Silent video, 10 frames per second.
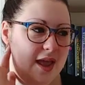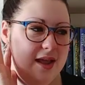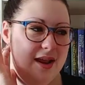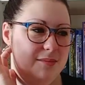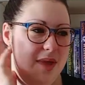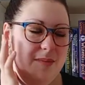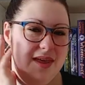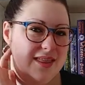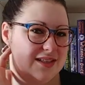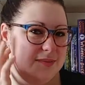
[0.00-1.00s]
and, and
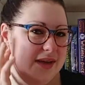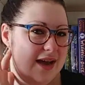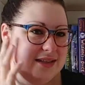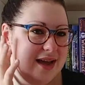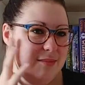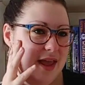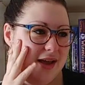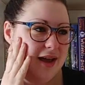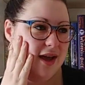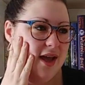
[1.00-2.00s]
maybe that's because I'm
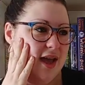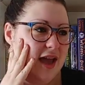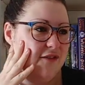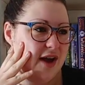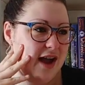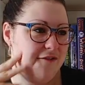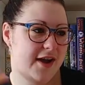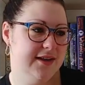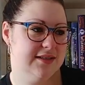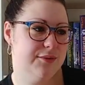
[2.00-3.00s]
like a if I
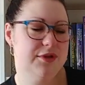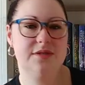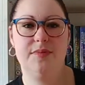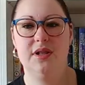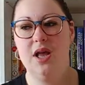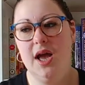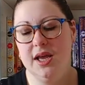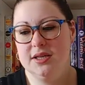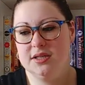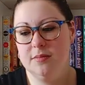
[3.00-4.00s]
find someone's been
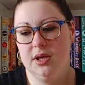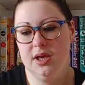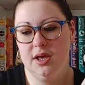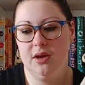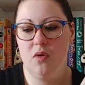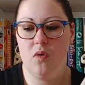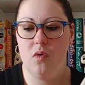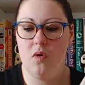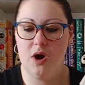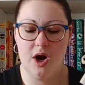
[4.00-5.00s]
lying to me
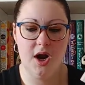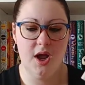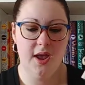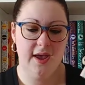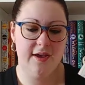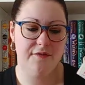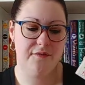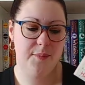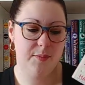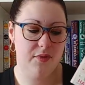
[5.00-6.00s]
or
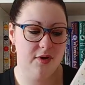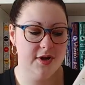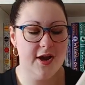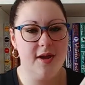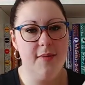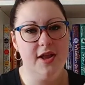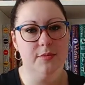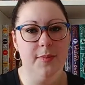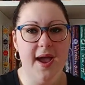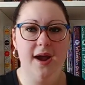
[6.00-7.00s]
if people are talking behind
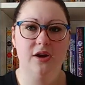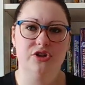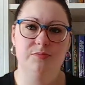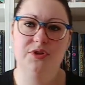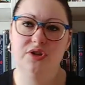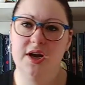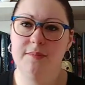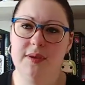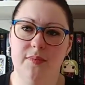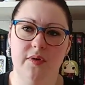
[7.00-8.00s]
your back or
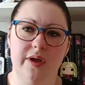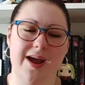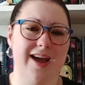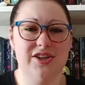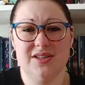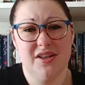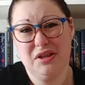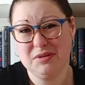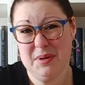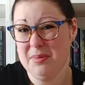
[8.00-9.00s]
betraying people, like I just cut
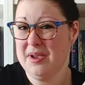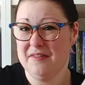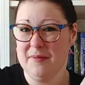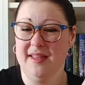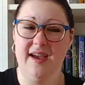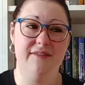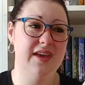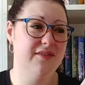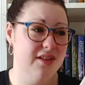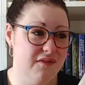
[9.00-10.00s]
those people out of my life.
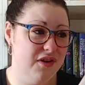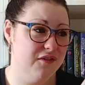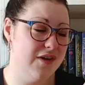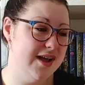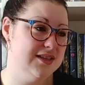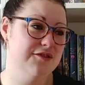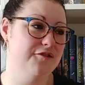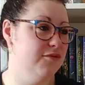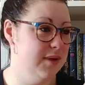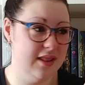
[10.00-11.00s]
Even if you're friends, even
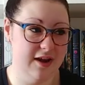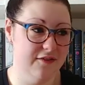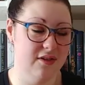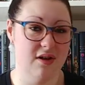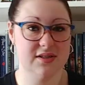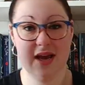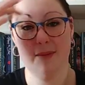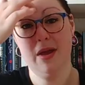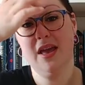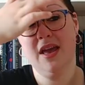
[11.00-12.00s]
if you've been there for a long
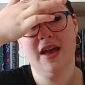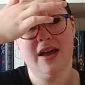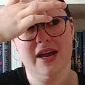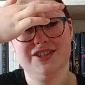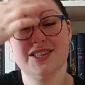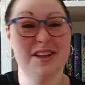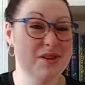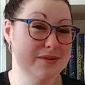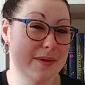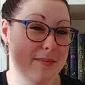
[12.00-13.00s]
time, I just cut
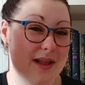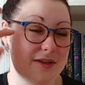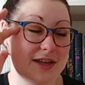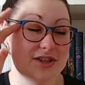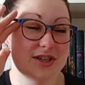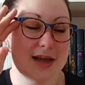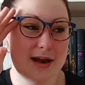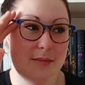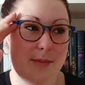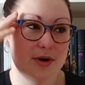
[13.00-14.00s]
those people out. That's just kind of my